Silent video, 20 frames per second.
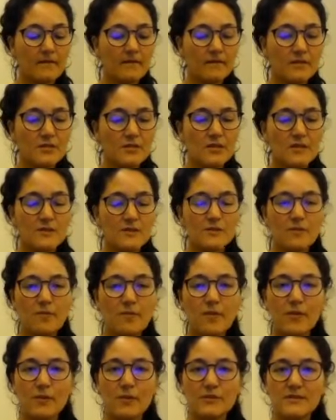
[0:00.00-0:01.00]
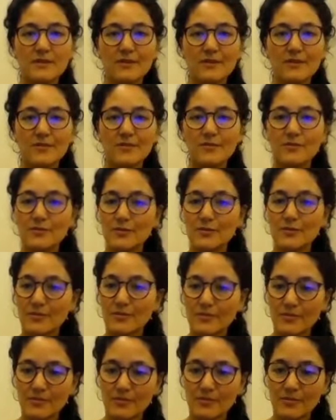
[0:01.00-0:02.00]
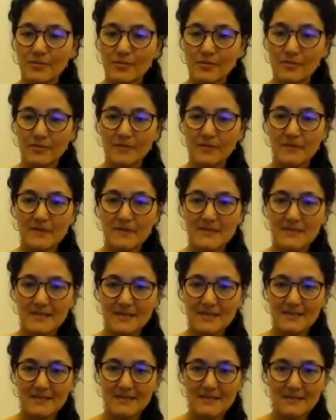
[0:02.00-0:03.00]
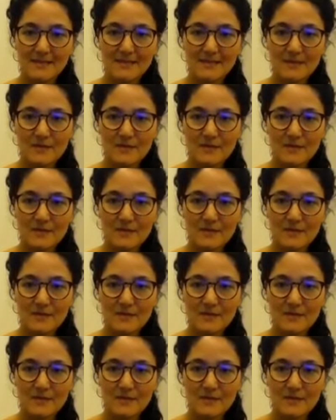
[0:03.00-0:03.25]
which are supporting you to be seated in